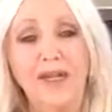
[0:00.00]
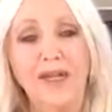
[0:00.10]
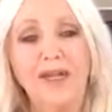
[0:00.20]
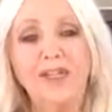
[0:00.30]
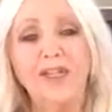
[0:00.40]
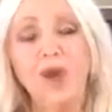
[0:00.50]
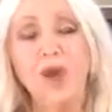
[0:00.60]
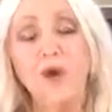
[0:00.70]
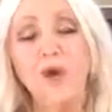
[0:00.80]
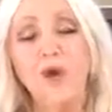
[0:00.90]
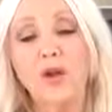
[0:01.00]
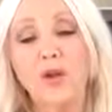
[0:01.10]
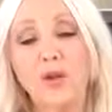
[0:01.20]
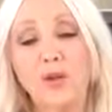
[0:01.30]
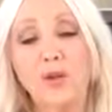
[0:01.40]
So
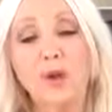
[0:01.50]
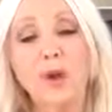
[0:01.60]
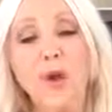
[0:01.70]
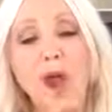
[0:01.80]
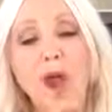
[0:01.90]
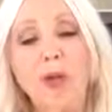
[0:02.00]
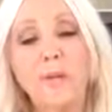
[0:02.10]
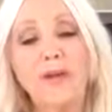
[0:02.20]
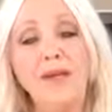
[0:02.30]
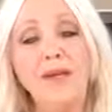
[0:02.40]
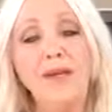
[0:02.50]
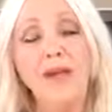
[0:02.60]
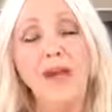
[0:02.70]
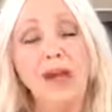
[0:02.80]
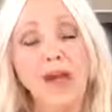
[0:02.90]
when you're happy,
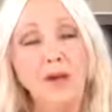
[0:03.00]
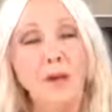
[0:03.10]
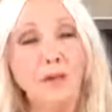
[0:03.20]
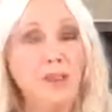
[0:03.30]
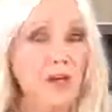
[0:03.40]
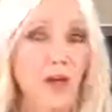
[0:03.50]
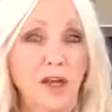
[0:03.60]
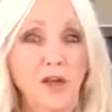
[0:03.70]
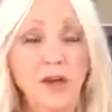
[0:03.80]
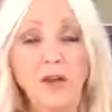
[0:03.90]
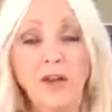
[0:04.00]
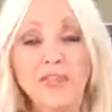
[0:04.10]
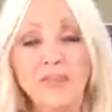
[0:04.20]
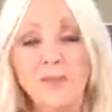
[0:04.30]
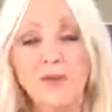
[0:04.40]
and also,
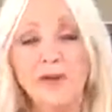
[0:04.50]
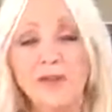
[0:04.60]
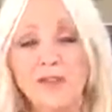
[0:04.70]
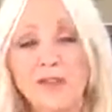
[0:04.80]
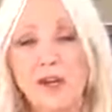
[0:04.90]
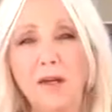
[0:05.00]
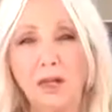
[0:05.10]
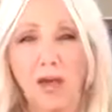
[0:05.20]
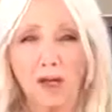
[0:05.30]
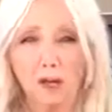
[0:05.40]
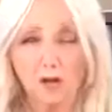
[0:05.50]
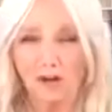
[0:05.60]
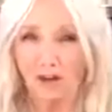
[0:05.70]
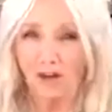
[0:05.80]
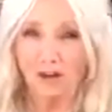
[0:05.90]
there's something else that I'd like you to
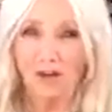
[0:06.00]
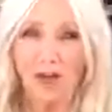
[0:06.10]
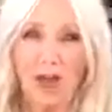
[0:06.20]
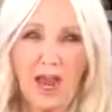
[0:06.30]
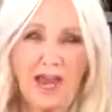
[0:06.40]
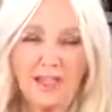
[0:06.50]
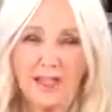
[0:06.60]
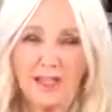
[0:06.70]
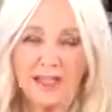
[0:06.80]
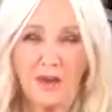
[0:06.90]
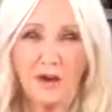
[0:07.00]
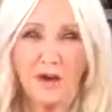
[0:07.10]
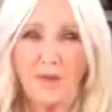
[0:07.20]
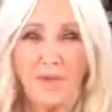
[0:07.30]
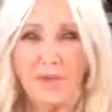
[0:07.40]
just, as an
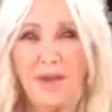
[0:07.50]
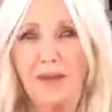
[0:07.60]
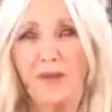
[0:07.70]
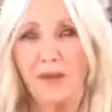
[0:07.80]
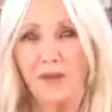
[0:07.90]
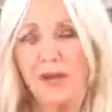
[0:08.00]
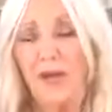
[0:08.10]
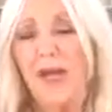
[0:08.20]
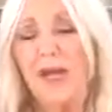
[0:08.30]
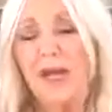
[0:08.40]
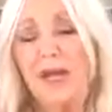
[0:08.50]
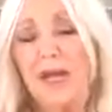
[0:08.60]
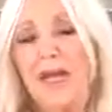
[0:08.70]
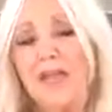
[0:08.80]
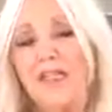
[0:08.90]
experiment, maybe do,
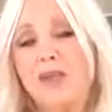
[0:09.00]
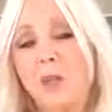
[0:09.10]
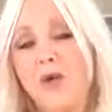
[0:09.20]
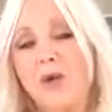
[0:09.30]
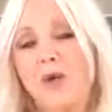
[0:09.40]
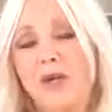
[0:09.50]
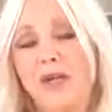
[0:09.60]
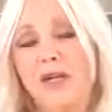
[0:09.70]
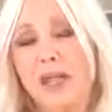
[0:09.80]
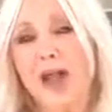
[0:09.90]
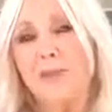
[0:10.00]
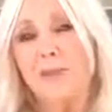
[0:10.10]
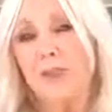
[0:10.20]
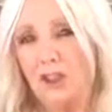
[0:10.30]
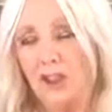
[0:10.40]
is when you're really
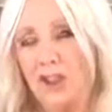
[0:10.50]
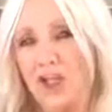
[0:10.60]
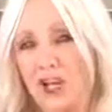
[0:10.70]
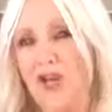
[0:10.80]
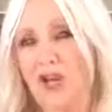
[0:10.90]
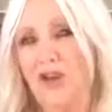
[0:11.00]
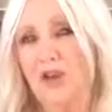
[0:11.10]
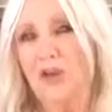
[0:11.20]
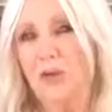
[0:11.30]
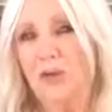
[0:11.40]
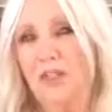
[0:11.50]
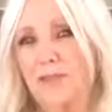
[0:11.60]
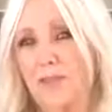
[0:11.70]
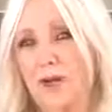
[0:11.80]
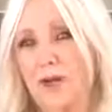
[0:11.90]
happy, just check out your thoughts,
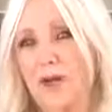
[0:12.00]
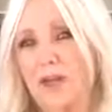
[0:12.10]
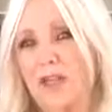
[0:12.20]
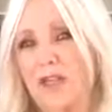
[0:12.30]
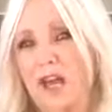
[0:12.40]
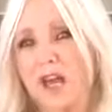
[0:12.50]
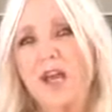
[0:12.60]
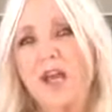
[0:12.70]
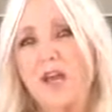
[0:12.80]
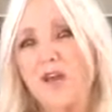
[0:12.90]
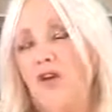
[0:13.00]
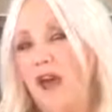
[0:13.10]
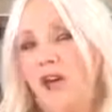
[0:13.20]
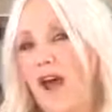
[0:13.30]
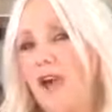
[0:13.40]
because you
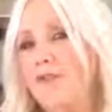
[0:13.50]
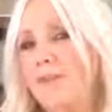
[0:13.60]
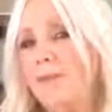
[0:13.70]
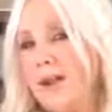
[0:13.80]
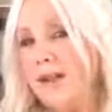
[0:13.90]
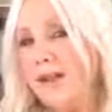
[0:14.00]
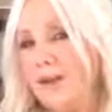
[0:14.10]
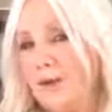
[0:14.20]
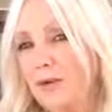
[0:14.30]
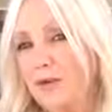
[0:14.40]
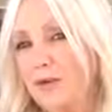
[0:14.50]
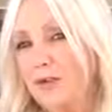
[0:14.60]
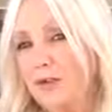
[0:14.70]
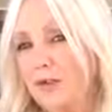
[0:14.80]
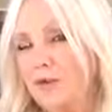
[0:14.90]
don't have many
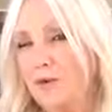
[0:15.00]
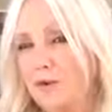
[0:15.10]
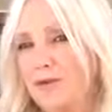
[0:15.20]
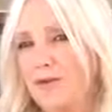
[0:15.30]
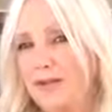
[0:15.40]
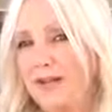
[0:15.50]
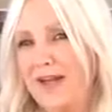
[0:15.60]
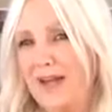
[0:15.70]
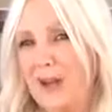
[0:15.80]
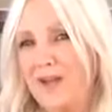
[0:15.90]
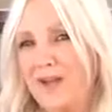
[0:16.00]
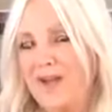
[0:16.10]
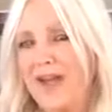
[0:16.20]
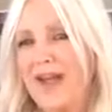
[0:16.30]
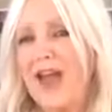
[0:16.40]
thoughts when you're really
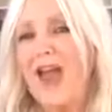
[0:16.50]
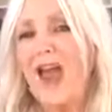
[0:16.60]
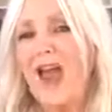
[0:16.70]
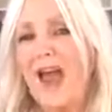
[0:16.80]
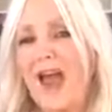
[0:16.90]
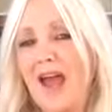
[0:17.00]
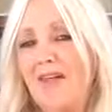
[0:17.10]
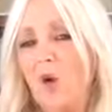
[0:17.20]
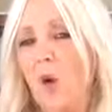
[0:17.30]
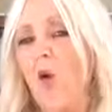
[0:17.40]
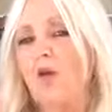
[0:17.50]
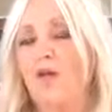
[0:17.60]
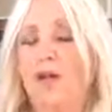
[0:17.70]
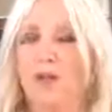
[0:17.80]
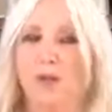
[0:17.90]
happy. And all of
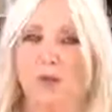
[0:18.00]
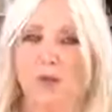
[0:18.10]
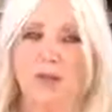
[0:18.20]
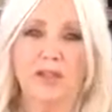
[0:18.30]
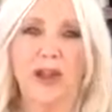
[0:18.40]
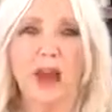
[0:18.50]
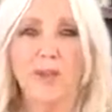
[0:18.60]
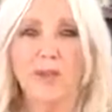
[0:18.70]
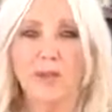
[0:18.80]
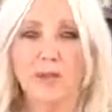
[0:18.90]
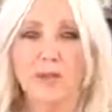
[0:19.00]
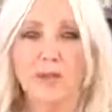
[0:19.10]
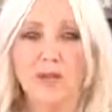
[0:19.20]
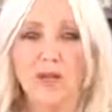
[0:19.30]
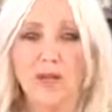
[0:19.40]
those thoughts are happy
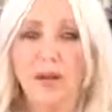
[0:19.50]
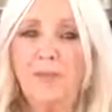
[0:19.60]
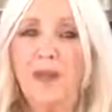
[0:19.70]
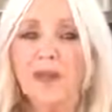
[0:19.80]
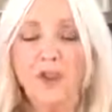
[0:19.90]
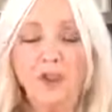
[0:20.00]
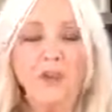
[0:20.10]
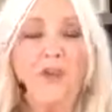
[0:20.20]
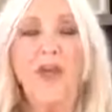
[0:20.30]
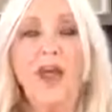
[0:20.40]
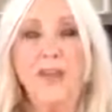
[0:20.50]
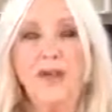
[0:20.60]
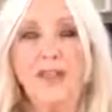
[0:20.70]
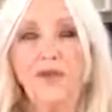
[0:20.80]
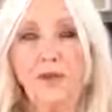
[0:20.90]
thoughts, because you're on the
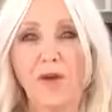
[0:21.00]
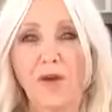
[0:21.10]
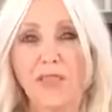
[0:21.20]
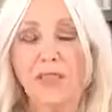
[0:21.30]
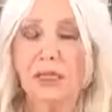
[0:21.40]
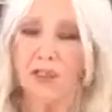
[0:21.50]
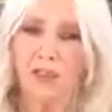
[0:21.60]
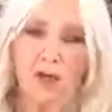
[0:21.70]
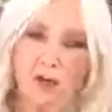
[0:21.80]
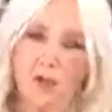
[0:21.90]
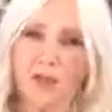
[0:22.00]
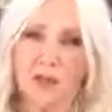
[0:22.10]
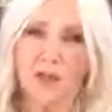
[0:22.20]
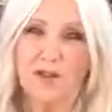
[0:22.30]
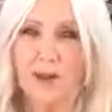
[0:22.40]
happiness frequency. So
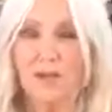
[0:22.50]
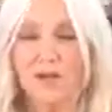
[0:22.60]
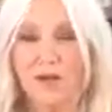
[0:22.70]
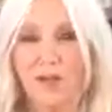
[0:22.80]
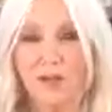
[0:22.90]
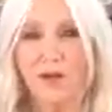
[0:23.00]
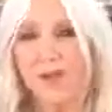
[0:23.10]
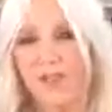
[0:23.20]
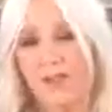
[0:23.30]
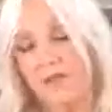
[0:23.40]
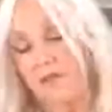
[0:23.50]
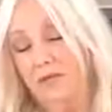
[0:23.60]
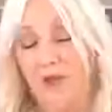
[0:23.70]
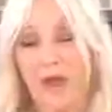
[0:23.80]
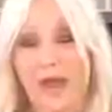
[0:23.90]
what's on the happiness frequency?
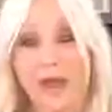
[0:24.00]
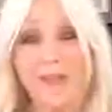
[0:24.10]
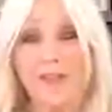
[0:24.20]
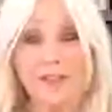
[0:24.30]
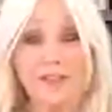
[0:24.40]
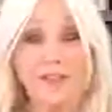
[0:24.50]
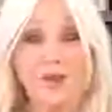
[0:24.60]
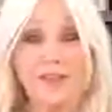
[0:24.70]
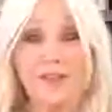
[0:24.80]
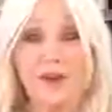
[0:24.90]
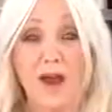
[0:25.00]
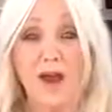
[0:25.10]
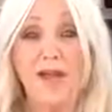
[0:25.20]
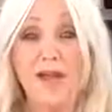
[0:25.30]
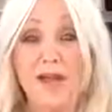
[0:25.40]
Only happiness thoughts, right?